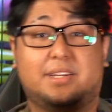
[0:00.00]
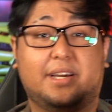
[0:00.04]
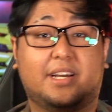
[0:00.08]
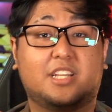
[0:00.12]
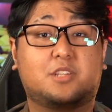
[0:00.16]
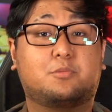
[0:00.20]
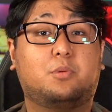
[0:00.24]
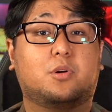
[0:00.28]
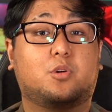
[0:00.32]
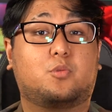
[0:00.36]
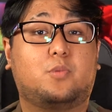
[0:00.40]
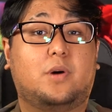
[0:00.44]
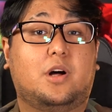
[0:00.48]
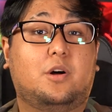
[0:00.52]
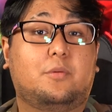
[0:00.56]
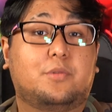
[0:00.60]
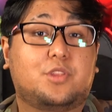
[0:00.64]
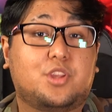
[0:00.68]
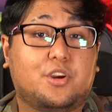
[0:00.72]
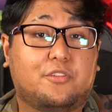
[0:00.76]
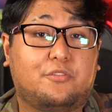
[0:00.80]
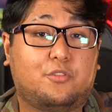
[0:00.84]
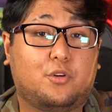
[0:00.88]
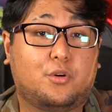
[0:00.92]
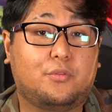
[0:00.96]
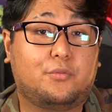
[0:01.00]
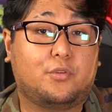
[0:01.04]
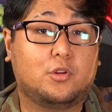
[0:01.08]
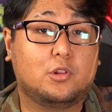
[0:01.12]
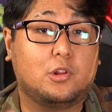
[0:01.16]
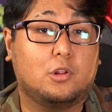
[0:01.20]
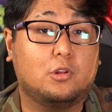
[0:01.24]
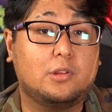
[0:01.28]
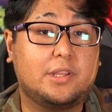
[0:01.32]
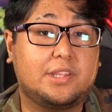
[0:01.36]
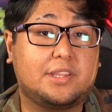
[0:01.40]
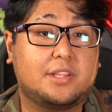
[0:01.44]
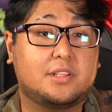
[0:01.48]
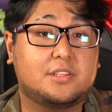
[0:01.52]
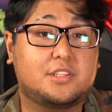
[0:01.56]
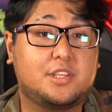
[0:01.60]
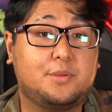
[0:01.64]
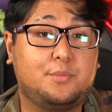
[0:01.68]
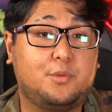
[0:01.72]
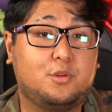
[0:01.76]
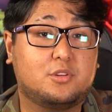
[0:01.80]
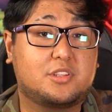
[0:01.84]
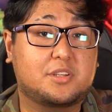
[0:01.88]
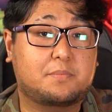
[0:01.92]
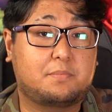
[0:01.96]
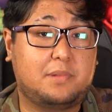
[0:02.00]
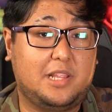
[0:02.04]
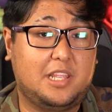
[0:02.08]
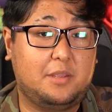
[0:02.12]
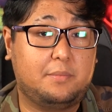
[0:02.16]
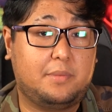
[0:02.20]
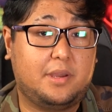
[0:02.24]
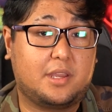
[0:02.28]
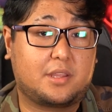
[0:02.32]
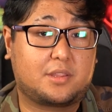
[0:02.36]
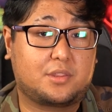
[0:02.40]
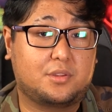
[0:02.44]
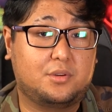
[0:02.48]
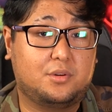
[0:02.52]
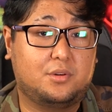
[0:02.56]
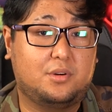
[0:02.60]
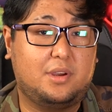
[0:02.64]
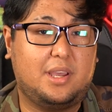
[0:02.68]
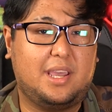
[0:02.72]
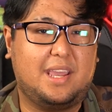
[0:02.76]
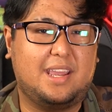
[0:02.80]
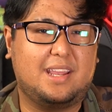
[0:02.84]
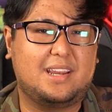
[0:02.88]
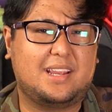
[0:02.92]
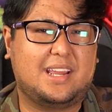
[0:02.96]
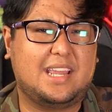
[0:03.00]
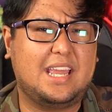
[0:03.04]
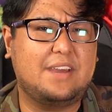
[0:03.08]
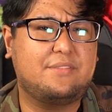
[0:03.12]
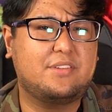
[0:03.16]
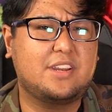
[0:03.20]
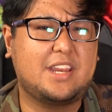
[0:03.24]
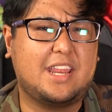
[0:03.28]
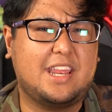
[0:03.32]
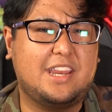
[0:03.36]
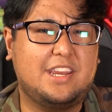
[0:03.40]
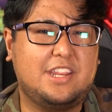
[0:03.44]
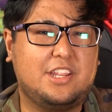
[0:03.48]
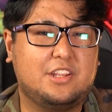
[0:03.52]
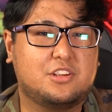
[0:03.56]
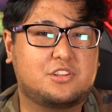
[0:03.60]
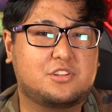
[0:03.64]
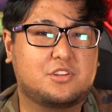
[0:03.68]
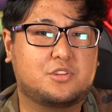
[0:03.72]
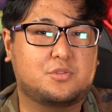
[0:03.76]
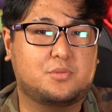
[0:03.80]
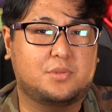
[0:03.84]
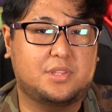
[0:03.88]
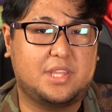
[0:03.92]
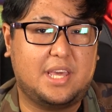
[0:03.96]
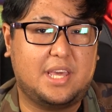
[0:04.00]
does work well with your phone for low latency music playback though, and I haven't had any issues with